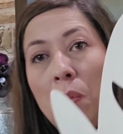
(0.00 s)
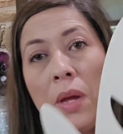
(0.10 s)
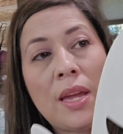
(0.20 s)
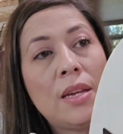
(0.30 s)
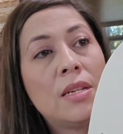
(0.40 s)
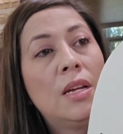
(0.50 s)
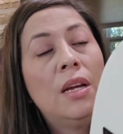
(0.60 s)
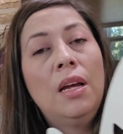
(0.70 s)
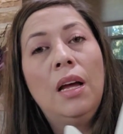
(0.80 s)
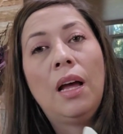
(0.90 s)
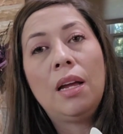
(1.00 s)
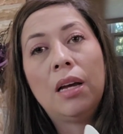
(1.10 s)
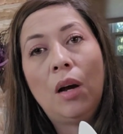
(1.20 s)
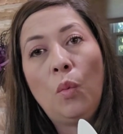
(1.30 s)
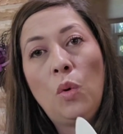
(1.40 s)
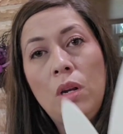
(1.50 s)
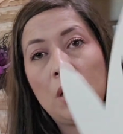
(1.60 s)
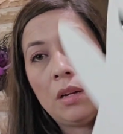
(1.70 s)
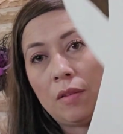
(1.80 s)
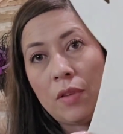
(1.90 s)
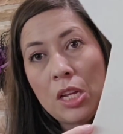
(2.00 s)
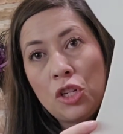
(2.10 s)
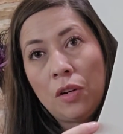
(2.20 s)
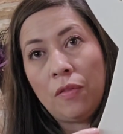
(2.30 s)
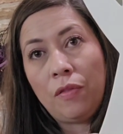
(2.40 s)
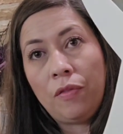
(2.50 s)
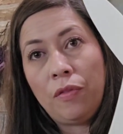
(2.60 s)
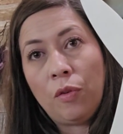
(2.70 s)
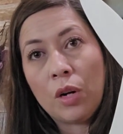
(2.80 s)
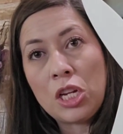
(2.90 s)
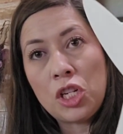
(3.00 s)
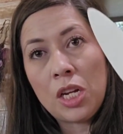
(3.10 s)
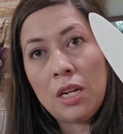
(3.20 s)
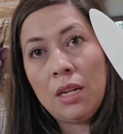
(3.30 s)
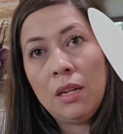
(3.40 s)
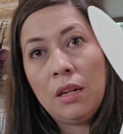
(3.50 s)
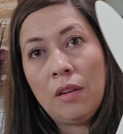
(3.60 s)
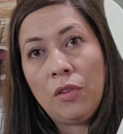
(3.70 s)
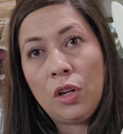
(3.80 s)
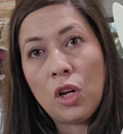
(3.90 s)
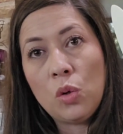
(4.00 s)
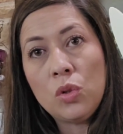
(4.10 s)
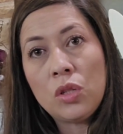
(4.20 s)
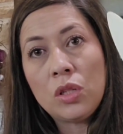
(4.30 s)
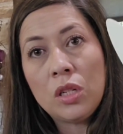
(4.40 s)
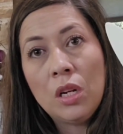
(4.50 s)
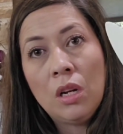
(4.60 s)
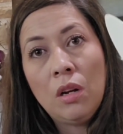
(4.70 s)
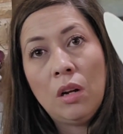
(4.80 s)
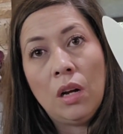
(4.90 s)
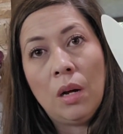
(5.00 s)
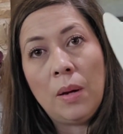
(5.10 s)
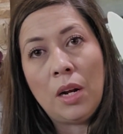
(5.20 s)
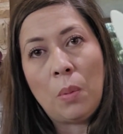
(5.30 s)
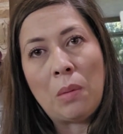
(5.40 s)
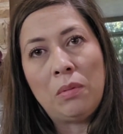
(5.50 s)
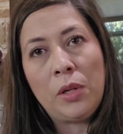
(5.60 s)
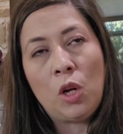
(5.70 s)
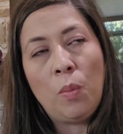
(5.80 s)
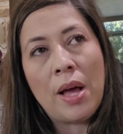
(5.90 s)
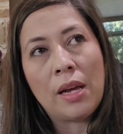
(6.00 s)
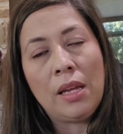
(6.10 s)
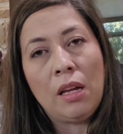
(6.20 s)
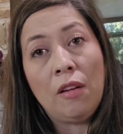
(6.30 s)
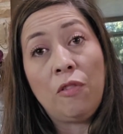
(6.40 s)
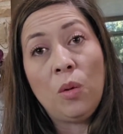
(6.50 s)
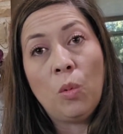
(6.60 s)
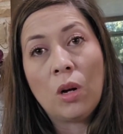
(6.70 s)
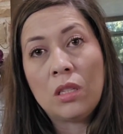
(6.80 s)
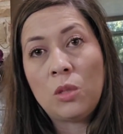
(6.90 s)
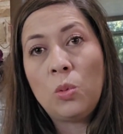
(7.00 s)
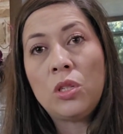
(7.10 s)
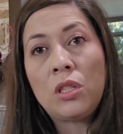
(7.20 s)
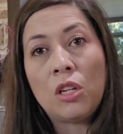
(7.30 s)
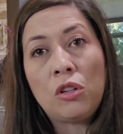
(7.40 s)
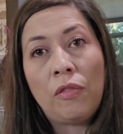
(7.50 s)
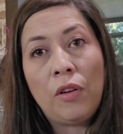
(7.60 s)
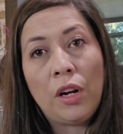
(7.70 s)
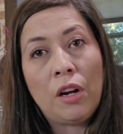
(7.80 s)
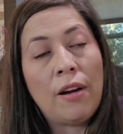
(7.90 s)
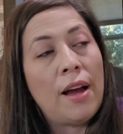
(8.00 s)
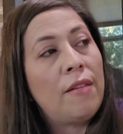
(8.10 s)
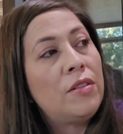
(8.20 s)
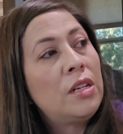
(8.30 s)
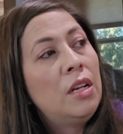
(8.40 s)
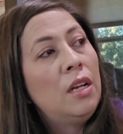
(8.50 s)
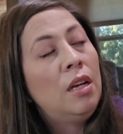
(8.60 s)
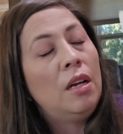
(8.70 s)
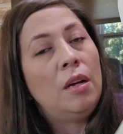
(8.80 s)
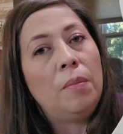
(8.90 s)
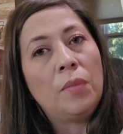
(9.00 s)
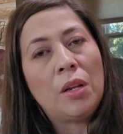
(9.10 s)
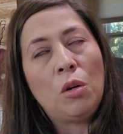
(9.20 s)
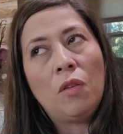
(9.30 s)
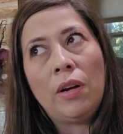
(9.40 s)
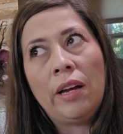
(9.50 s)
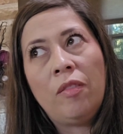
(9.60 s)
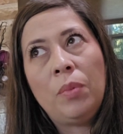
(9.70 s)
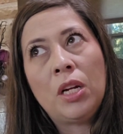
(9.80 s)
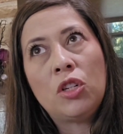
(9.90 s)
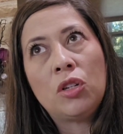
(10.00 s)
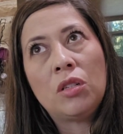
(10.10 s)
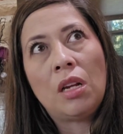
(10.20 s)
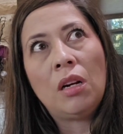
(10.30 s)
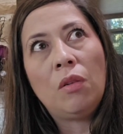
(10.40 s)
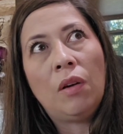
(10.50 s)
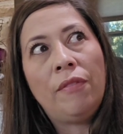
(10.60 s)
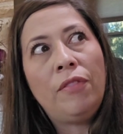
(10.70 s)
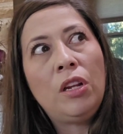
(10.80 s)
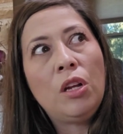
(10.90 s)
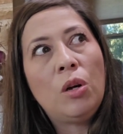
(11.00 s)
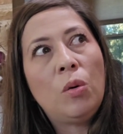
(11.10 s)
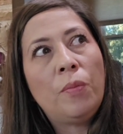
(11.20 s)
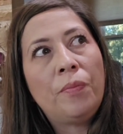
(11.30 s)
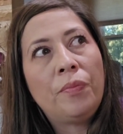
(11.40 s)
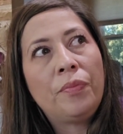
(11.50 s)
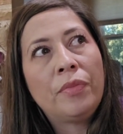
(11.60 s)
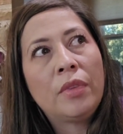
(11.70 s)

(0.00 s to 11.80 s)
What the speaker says: do them in paint. I got one of each for each kid of a ghost. And I'll probably go back and get a few more because this was such a fun craft. I don't know if I have pictures. I don't know if I have video.